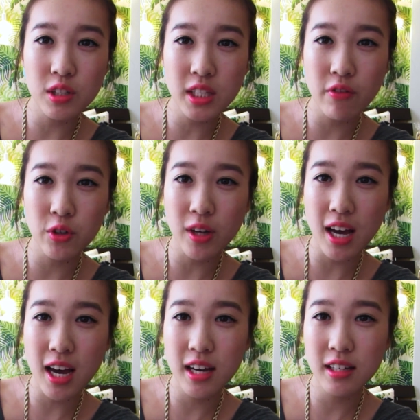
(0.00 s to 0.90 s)
discover new
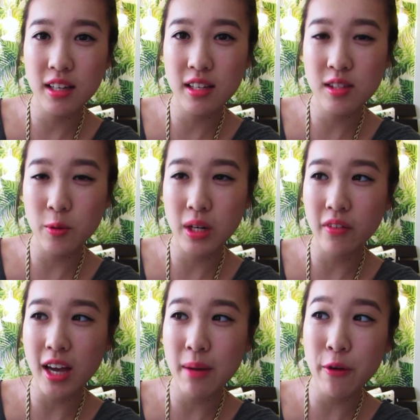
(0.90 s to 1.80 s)
artists or
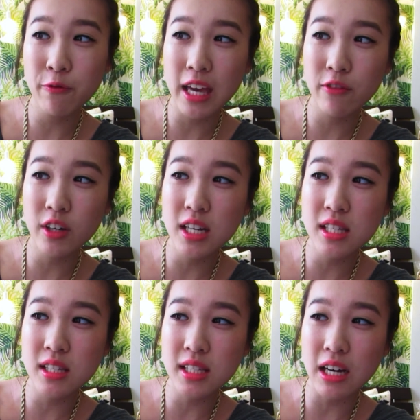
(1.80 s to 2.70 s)
whatever and my favorite
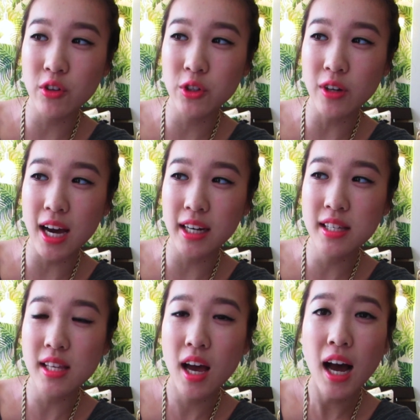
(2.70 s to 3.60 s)
is discover new
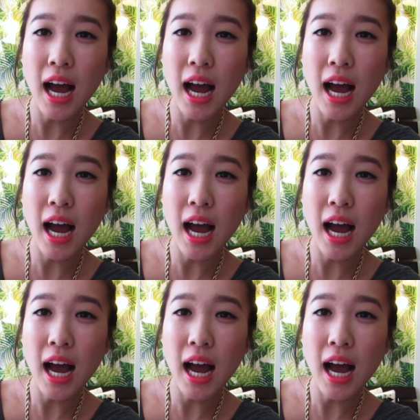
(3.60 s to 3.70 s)
artists